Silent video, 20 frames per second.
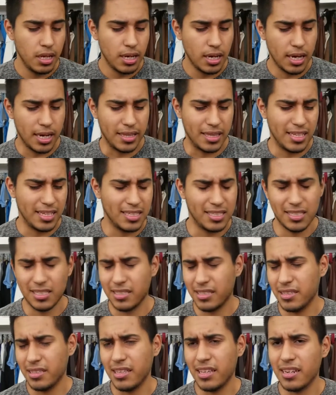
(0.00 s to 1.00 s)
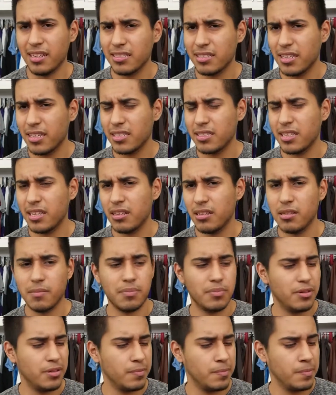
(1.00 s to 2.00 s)
I think it's a synthetic textile
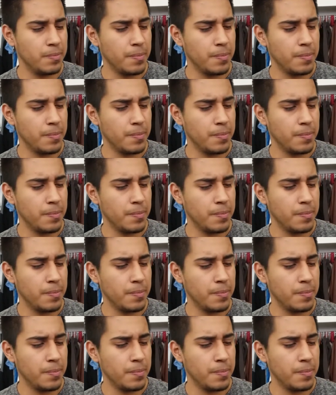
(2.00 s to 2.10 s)
upper.